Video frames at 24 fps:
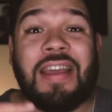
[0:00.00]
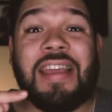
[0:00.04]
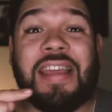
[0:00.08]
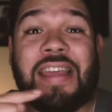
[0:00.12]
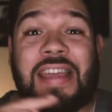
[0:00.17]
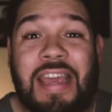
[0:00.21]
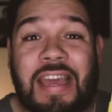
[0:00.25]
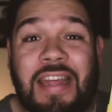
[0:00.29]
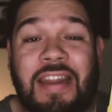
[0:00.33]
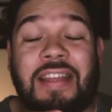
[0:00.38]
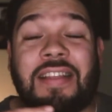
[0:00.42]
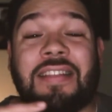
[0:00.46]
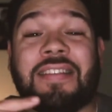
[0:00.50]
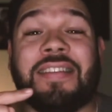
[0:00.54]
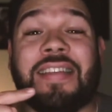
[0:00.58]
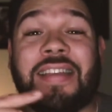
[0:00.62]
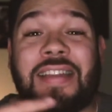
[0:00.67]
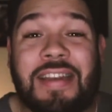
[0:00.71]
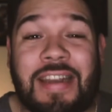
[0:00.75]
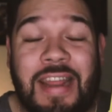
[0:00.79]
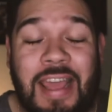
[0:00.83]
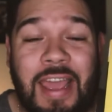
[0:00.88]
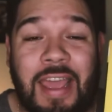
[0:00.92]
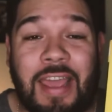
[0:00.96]
Get it
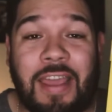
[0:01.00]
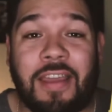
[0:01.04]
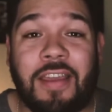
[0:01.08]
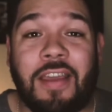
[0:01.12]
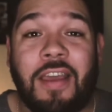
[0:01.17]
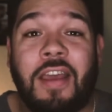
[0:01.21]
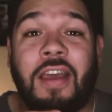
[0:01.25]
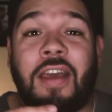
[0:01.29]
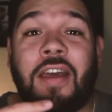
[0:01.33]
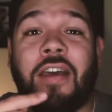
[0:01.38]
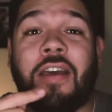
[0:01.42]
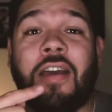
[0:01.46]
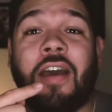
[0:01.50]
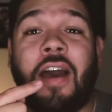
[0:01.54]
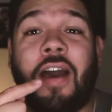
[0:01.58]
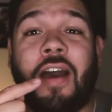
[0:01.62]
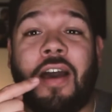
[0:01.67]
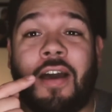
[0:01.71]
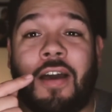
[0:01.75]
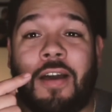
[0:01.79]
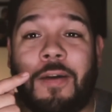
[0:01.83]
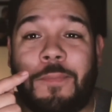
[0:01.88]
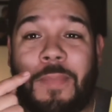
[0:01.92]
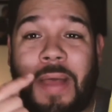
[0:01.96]
today.
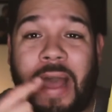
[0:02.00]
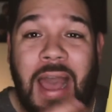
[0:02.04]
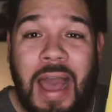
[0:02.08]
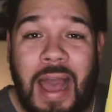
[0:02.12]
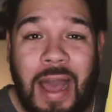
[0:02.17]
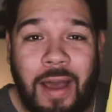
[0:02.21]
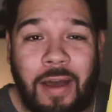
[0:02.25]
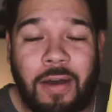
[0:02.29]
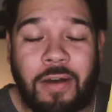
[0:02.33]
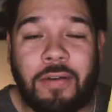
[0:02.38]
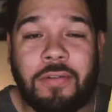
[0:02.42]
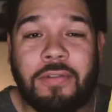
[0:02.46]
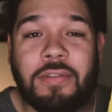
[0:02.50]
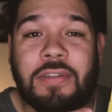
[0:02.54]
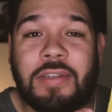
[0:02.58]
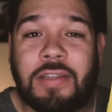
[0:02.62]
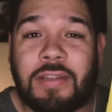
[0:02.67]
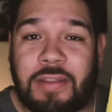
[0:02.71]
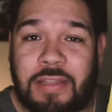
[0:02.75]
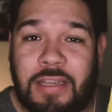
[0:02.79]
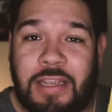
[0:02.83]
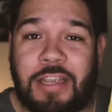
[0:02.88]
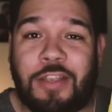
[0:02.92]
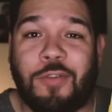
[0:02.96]
How to
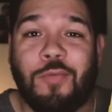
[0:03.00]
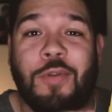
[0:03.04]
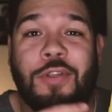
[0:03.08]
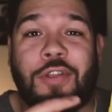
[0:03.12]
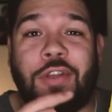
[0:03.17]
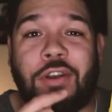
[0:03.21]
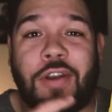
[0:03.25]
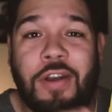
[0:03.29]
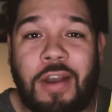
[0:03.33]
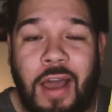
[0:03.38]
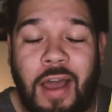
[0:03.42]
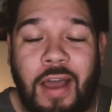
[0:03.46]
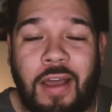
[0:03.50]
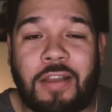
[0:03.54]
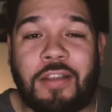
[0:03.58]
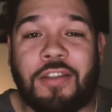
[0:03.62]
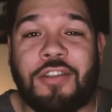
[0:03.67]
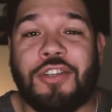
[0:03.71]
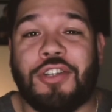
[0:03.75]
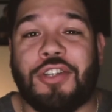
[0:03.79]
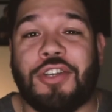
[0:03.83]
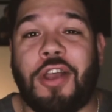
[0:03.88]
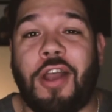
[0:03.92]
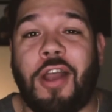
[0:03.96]
Lead When You're Not in
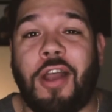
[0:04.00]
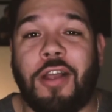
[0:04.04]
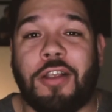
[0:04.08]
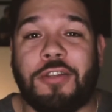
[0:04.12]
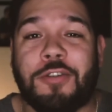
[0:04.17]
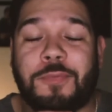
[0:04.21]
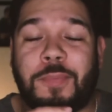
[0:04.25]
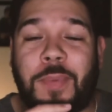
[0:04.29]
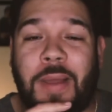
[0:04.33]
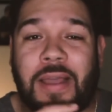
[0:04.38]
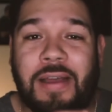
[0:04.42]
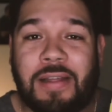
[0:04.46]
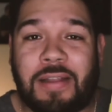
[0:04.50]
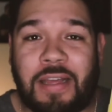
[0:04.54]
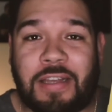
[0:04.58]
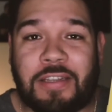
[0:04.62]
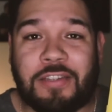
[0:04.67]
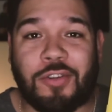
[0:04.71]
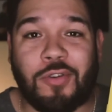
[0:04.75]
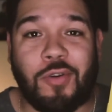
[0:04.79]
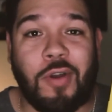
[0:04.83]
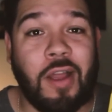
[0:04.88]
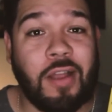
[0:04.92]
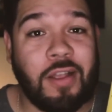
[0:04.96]
Charge by Clay
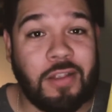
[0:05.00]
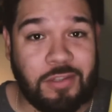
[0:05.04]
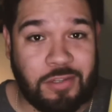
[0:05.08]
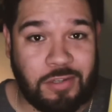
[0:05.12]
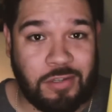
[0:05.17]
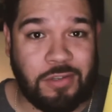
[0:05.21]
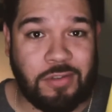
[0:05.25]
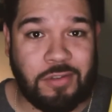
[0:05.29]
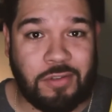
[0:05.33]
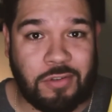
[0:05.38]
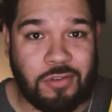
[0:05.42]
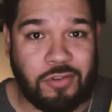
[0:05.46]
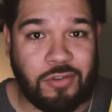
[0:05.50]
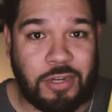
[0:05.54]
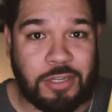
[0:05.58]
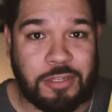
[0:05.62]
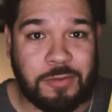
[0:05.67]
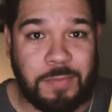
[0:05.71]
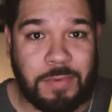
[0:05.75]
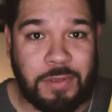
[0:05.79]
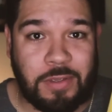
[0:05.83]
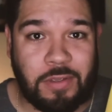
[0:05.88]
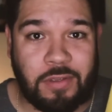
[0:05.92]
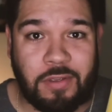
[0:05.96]
Scroggins.
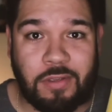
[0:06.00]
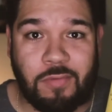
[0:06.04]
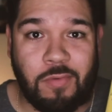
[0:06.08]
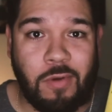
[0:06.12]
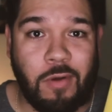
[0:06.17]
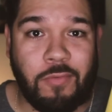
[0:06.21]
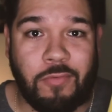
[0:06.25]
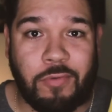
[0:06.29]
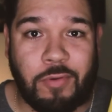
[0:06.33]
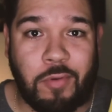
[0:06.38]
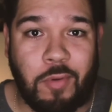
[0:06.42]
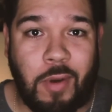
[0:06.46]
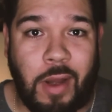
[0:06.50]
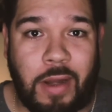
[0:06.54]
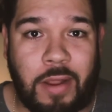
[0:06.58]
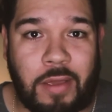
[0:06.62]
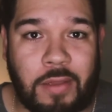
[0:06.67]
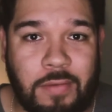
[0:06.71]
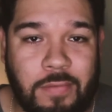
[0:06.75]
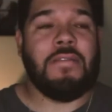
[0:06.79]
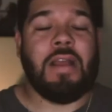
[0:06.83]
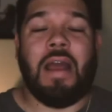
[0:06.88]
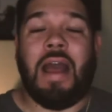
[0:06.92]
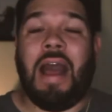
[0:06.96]
Trust me, you won't regret
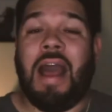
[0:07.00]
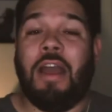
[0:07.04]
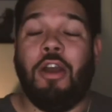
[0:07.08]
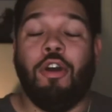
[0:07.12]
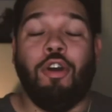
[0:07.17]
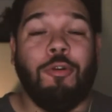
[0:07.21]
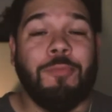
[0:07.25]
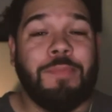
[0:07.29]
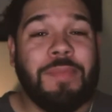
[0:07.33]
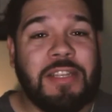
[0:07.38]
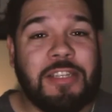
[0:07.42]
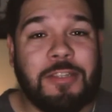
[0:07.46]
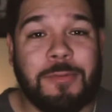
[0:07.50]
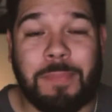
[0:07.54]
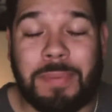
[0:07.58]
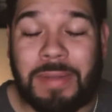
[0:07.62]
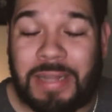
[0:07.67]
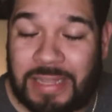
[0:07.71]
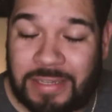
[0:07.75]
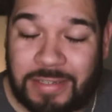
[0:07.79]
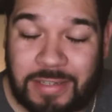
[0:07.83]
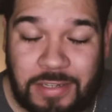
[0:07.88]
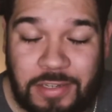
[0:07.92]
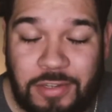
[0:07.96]
it. I hope this
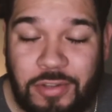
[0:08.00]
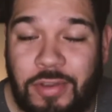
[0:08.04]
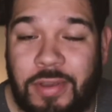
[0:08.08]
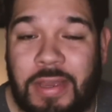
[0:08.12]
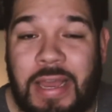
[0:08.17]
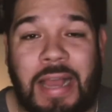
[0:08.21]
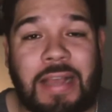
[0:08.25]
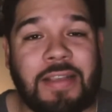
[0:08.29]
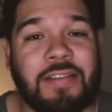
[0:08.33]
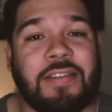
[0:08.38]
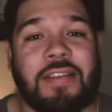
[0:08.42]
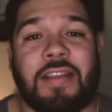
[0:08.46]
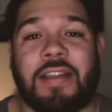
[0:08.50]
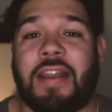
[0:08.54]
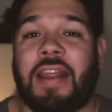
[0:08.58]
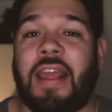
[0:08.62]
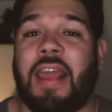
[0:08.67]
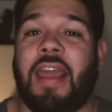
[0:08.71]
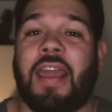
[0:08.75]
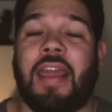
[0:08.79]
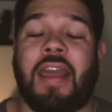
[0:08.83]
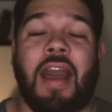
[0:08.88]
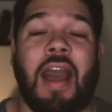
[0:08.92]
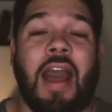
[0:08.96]
blesses you guys
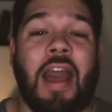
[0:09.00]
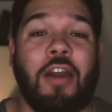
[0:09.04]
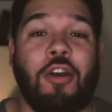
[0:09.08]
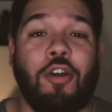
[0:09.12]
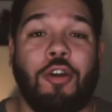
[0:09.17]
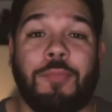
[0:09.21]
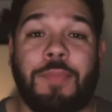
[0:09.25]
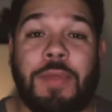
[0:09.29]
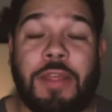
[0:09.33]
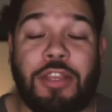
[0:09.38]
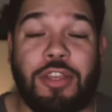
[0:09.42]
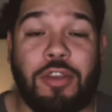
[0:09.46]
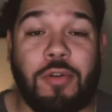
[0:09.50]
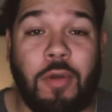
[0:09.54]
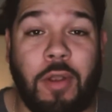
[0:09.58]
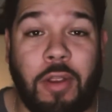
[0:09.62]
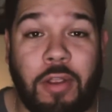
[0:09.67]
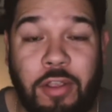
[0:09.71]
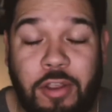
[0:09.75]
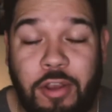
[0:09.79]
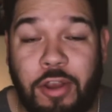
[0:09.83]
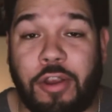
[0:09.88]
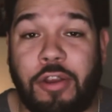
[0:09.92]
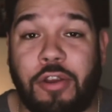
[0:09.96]
today. I hope that you are
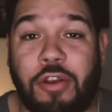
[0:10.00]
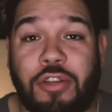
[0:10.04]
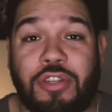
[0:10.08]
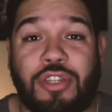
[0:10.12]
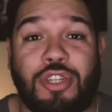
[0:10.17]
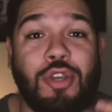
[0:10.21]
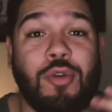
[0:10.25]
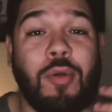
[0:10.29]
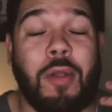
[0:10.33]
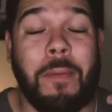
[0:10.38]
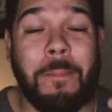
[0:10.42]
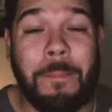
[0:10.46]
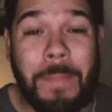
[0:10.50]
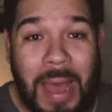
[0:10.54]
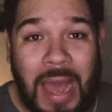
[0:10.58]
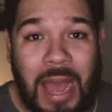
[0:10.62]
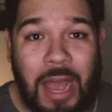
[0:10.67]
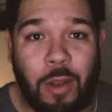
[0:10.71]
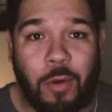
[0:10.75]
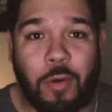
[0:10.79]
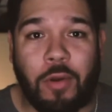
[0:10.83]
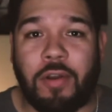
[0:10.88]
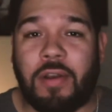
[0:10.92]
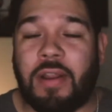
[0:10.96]
encouraged, you are
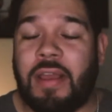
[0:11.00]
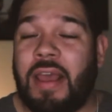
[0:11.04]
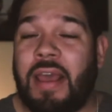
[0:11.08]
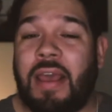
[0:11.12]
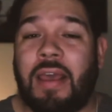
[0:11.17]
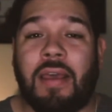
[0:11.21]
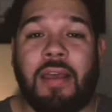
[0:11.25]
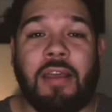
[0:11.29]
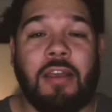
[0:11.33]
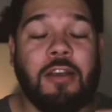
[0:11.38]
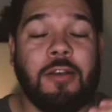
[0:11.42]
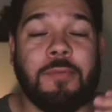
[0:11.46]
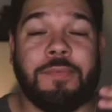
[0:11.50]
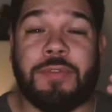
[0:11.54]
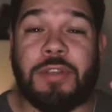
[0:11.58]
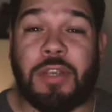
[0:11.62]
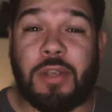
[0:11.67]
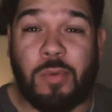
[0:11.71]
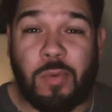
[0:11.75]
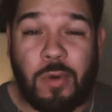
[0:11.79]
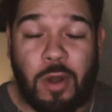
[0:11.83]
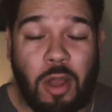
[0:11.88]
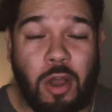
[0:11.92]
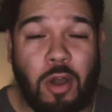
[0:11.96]
empowered. It helps you
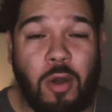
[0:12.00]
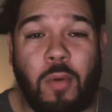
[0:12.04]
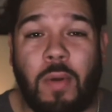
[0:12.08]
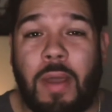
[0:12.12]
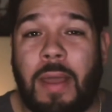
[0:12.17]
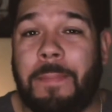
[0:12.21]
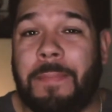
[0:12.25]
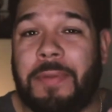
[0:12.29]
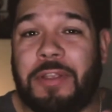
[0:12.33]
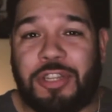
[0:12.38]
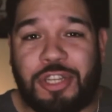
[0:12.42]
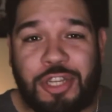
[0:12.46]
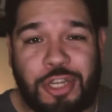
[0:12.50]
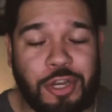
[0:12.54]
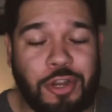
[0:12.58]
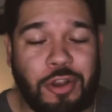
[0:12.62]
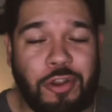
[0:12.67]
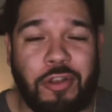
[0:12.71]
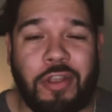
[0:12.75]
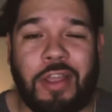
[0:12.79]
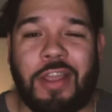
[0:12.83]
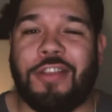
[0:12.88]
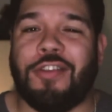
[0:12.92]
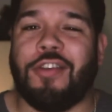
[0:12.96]
grow and
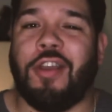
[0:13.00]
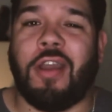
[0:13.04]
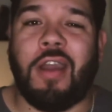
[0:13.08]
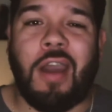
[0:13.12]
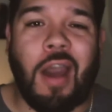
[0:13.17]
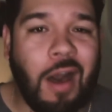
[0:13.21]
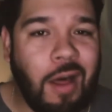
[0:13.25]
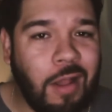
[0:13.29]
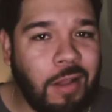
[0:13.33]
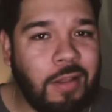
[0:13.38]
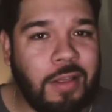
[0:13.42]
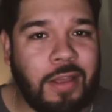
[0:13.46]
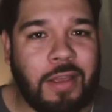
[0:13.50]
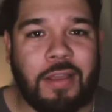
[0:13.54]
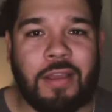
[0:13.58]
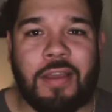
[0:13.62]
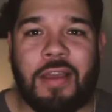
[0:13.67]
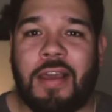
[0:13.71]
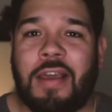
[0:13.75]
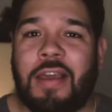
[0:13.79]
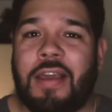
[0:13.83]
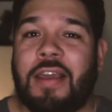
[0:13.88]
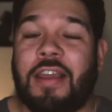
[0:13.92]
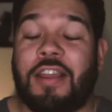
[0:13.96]
mature in your calling,
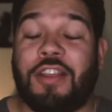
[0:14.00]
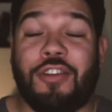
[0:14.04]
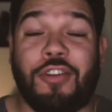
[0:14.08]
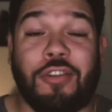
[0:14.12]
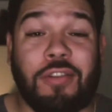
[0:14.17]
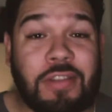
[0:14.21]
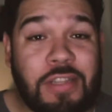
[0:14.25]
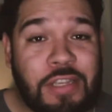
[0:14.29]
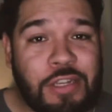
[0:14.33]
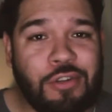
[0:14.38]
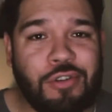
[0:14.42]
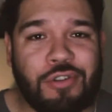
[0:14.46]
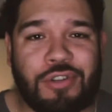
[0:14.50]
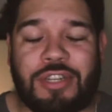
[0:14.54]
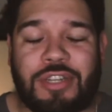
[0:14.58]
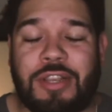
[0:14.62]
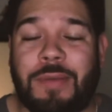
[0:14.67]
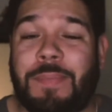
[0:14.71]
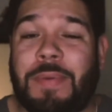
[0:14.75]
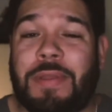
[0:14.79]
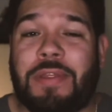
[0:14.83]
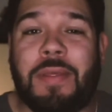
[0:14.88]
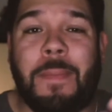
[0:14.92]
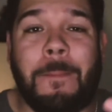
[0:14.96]
in your
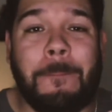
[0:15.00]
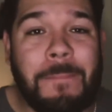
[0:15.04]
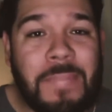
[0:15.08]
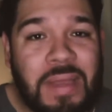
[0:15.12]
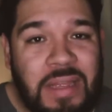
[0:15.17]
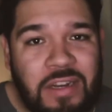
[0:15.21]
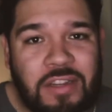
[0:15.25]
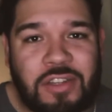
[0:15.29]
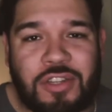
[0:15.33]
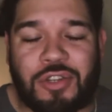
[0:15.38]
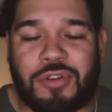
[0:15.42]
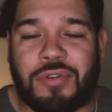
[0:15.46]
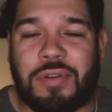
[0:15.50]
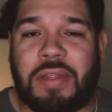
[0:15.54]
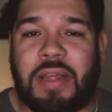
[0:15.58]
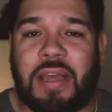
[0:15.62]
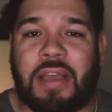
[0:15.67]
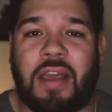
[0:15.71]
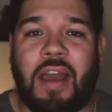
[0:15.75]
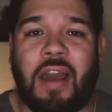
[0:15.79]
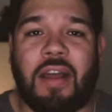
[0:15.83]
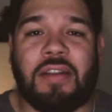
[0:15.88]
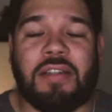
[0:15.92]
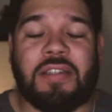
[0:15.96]
leadership, in the ministry that
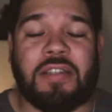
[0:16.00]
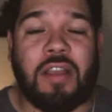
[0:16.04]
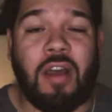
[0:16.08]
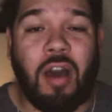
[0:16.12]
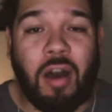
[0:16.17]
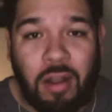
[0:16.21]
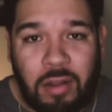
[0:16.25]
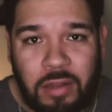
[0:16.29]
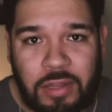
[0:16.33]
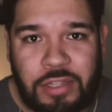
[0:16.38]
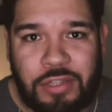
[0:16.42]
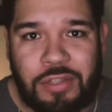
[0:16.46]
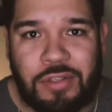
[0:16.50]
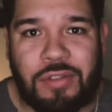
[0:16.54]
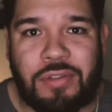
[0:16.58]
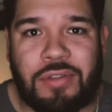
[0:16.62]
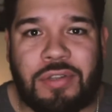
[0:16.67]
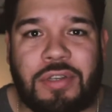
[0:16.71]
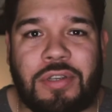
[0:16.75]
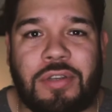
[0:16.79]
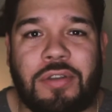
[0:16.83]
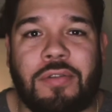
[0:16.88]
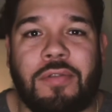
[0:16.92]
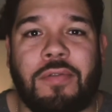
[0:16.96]
God is calling you
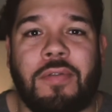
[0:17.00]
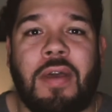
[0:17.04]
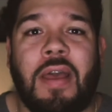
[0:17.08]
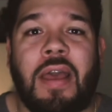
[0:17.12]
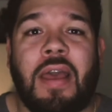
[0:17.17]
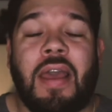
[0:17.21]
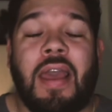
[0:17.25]
to.